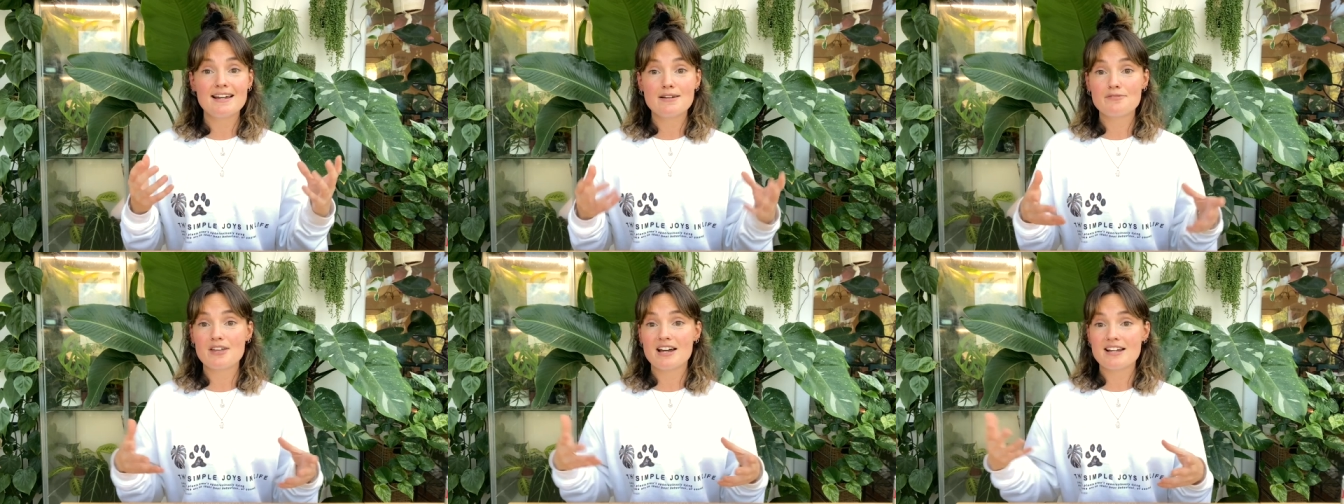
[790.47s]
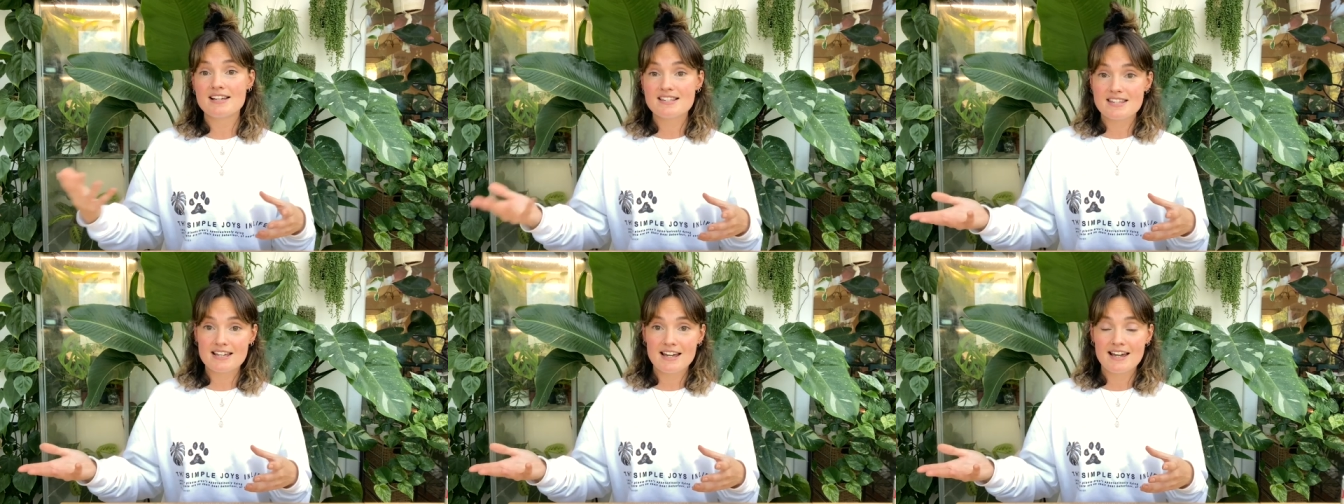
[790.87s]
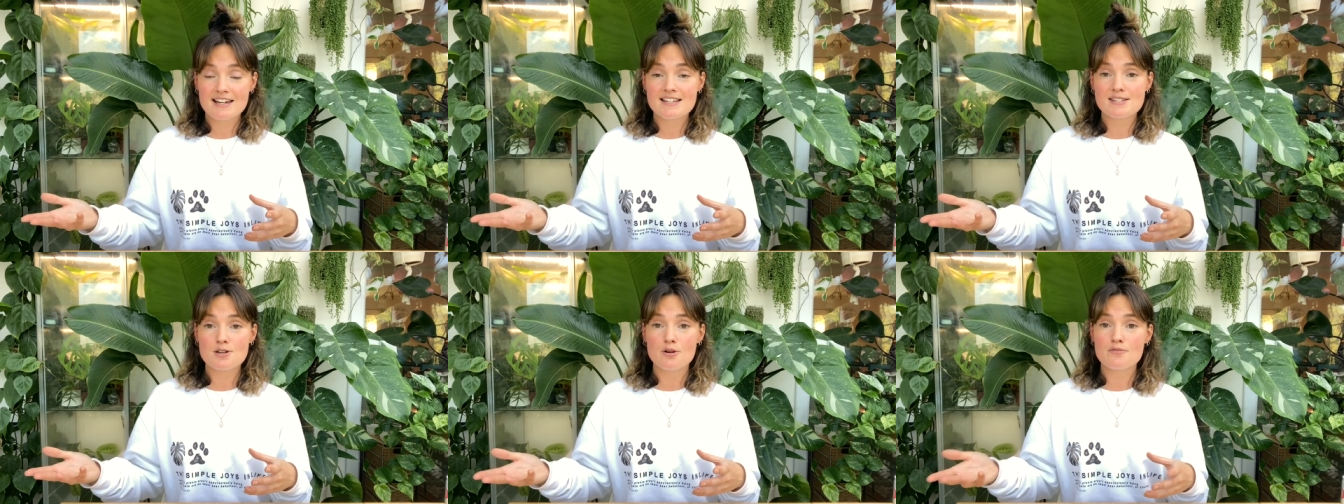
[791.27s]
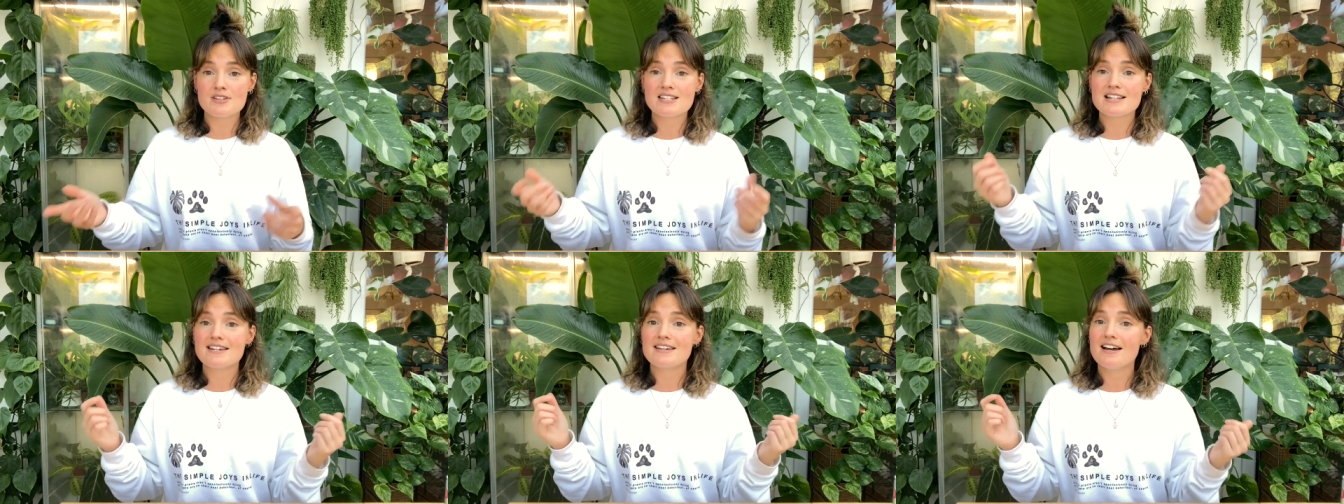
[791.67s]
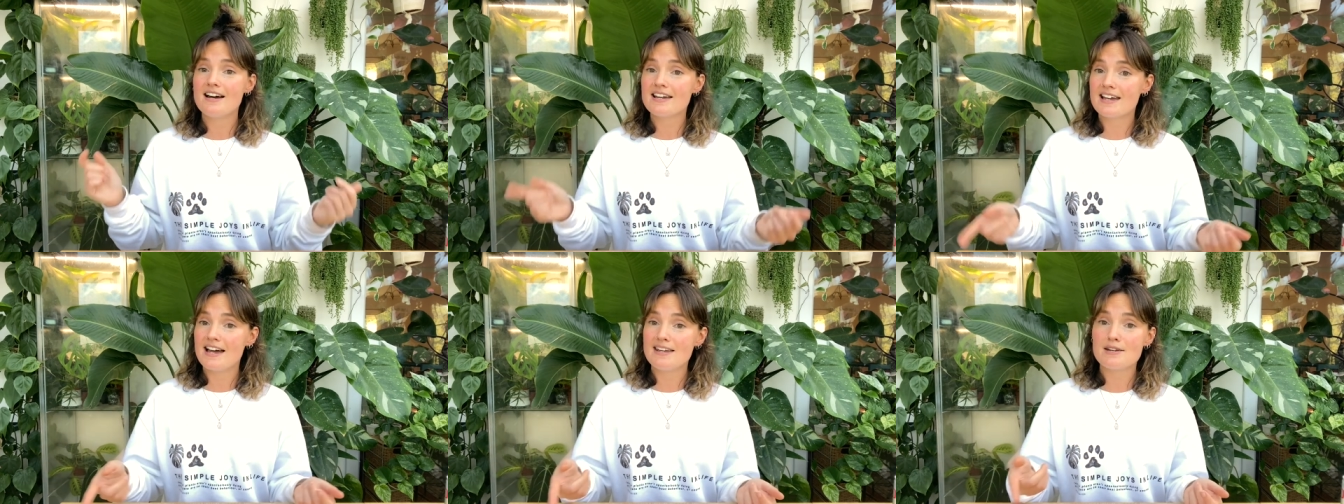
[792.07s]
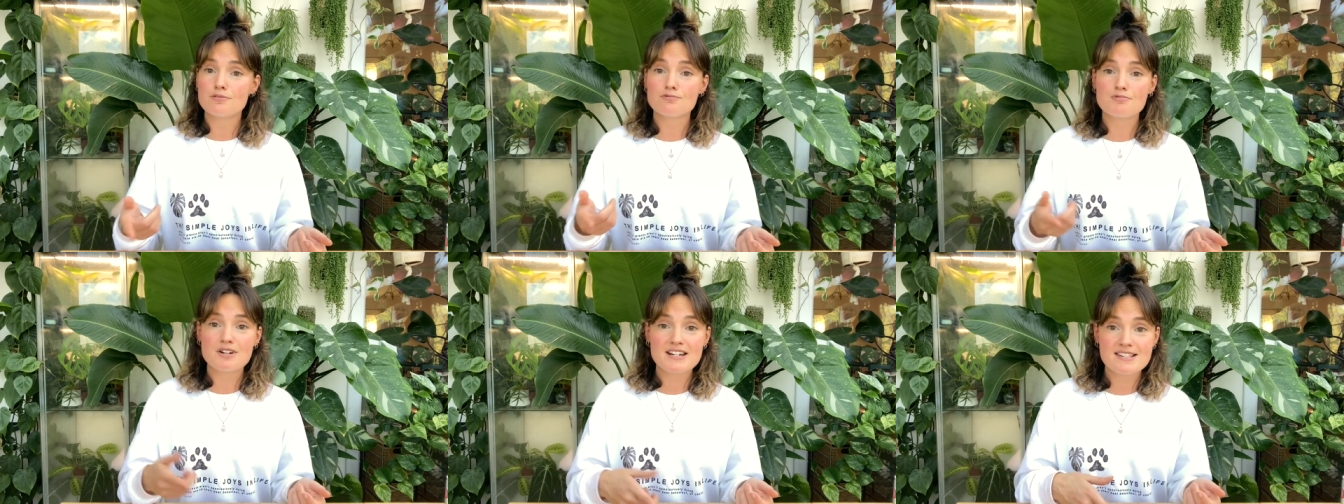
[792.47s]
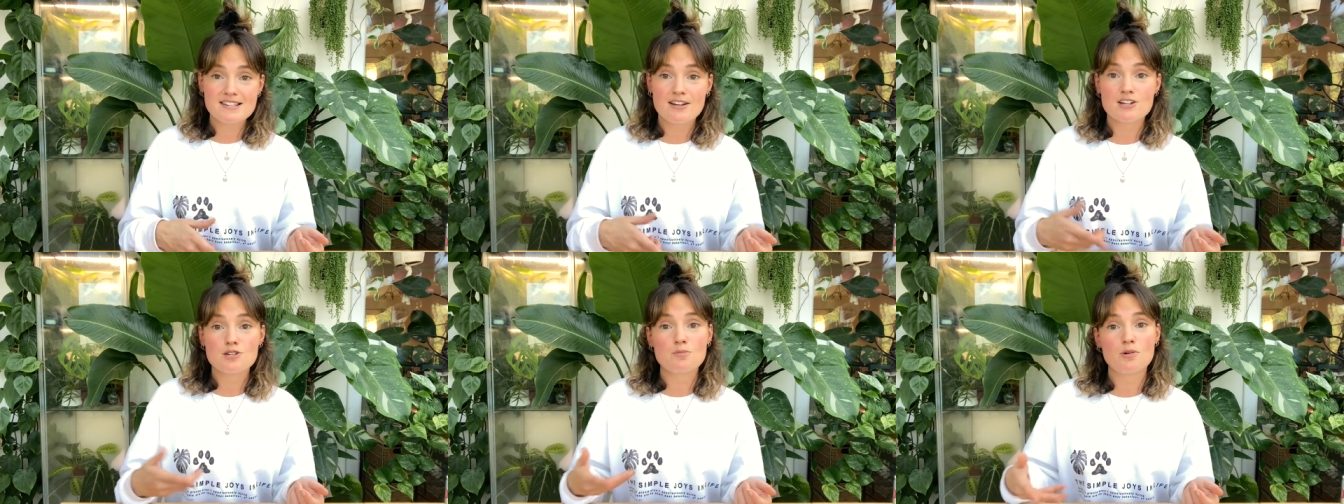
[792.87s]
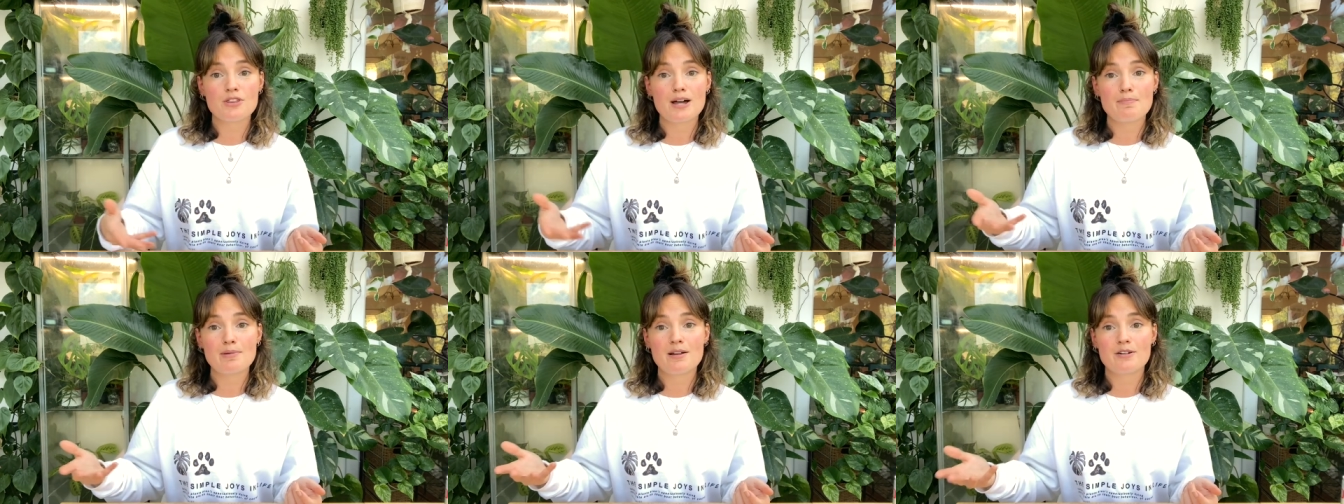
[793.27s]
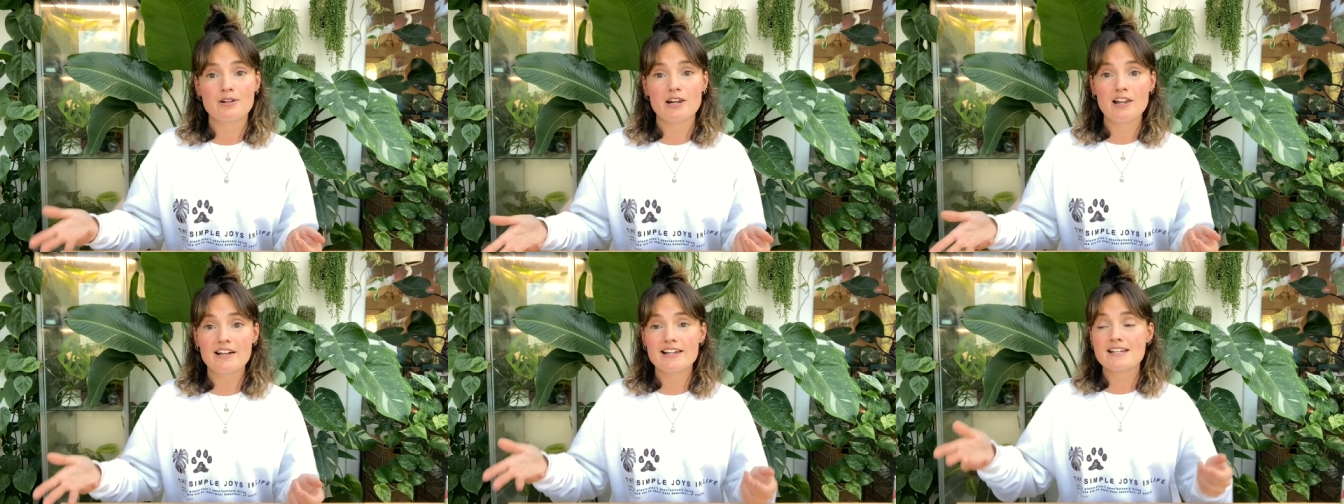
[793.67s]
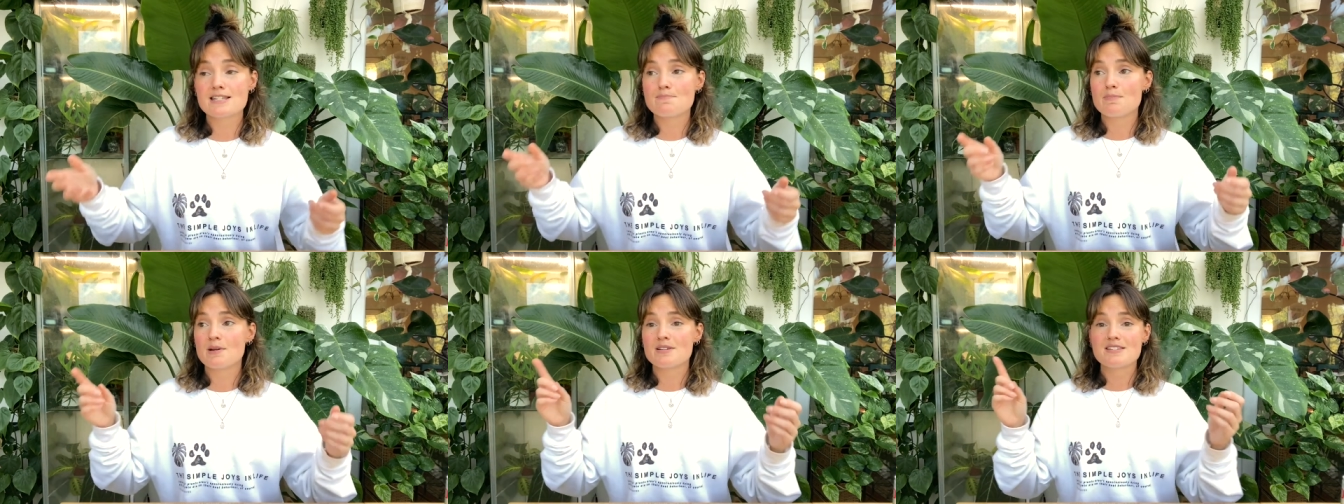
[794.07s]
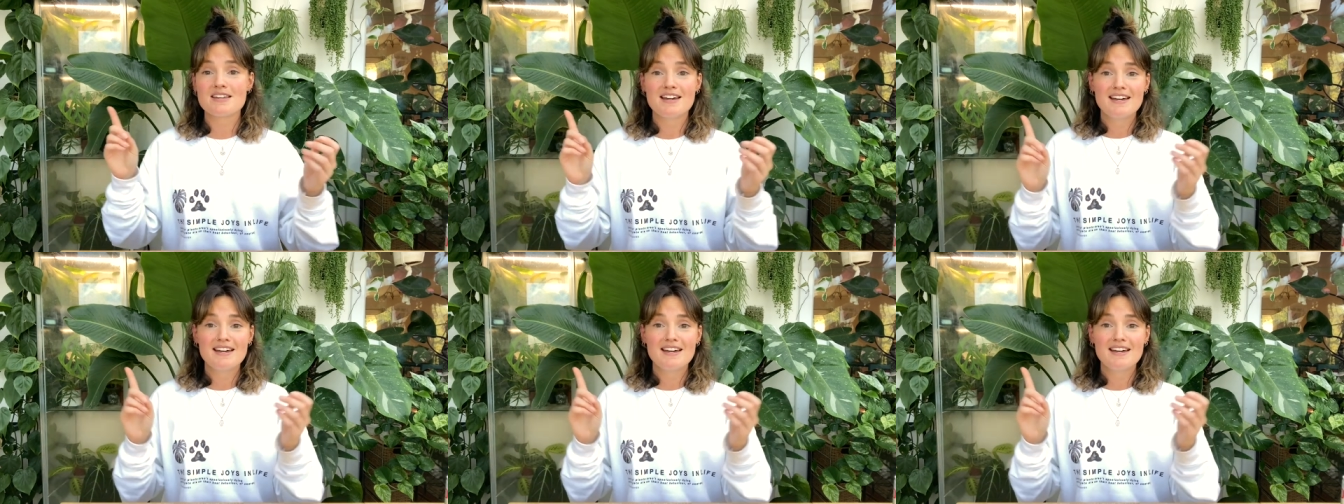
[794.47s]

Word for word: If that is the case, obviously, again, research what that plant likes, but